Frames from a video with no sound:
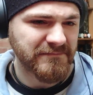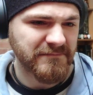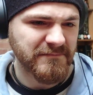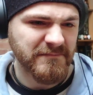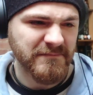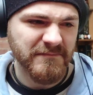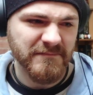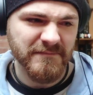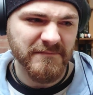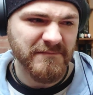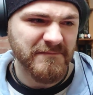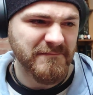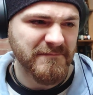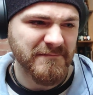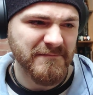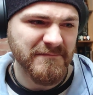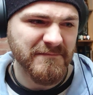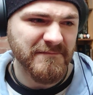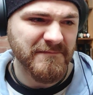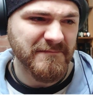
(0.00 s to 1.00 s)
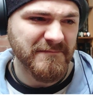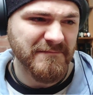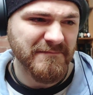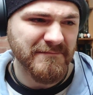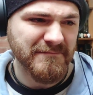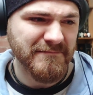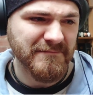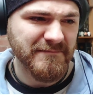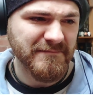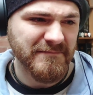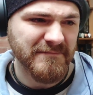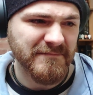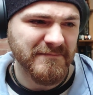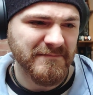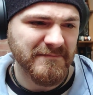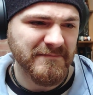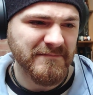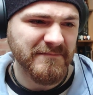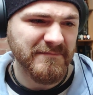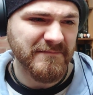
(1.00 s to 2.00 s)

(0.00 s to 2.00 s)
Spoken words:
No one is speaking in this clip.